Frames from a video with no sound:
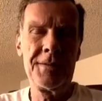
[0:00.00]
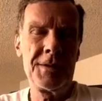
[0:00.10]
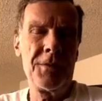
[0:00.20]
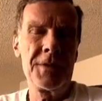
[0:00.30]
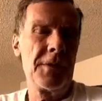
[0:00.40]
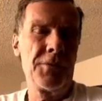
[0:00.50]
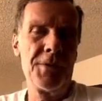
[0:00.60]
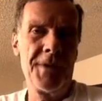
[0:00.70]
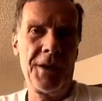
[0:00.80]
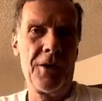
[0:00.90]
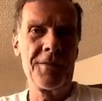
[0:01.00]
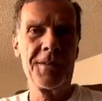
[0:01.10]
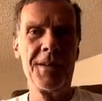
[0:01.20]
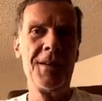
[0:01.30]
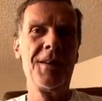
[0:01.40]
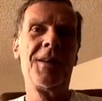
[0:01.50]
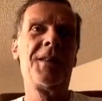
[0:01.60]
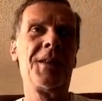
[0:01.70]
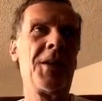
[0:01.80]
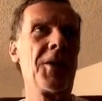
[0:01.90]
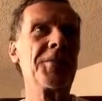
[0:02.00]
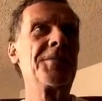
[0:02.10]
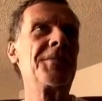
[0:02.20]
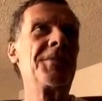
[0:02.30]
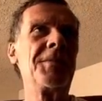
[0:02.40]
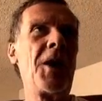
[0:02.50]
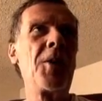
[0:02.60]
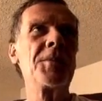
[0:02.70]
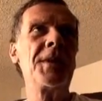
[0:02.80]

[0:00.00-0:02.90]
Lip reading: so different than our